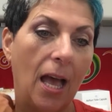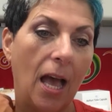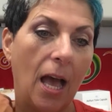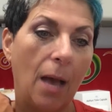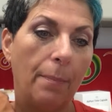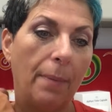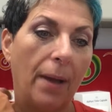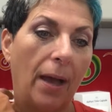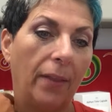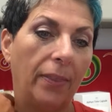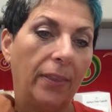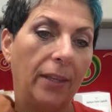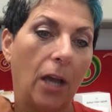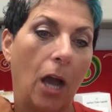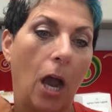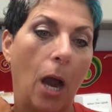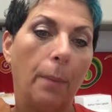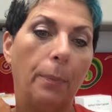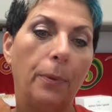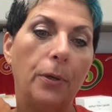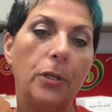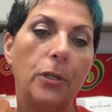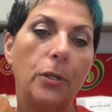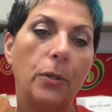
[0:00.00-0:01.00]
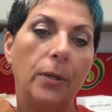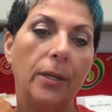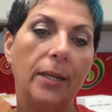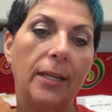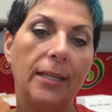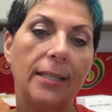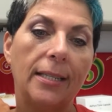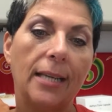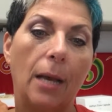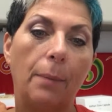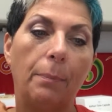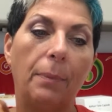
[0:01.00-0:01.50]
about the
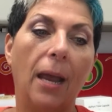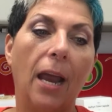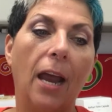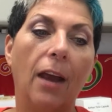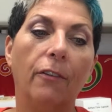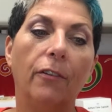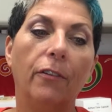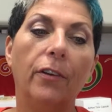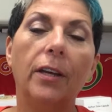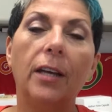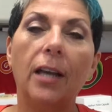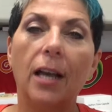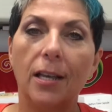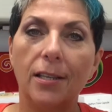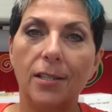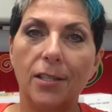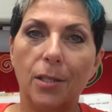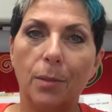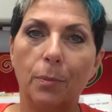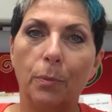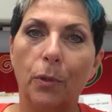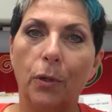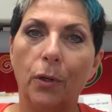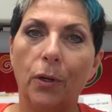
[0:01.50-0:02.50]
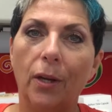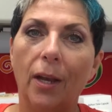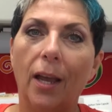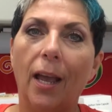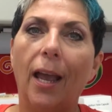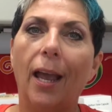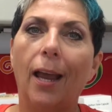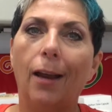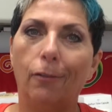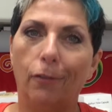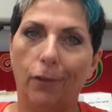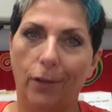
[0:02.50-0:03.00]
opportunity to help every customer
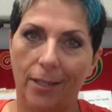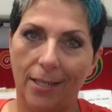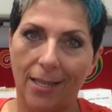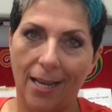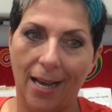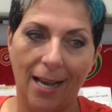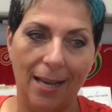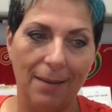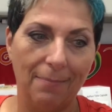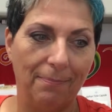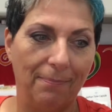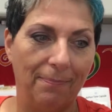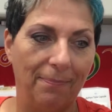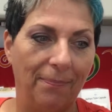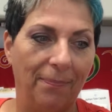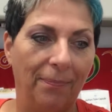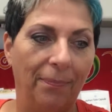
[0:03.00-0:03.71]
every time.